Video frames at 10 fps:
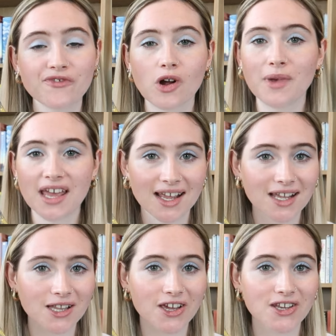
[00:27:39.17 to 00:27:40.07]
from
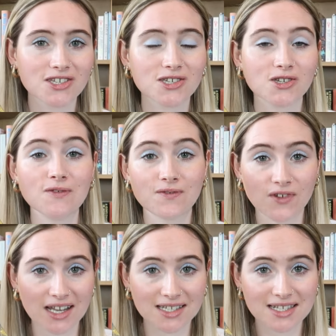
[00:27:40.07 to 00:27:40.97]
England to
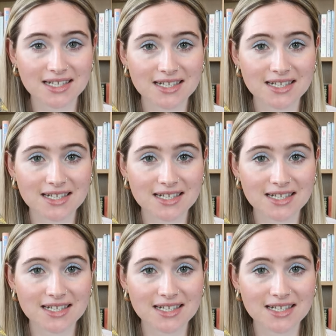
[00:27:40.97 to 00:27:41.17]
France.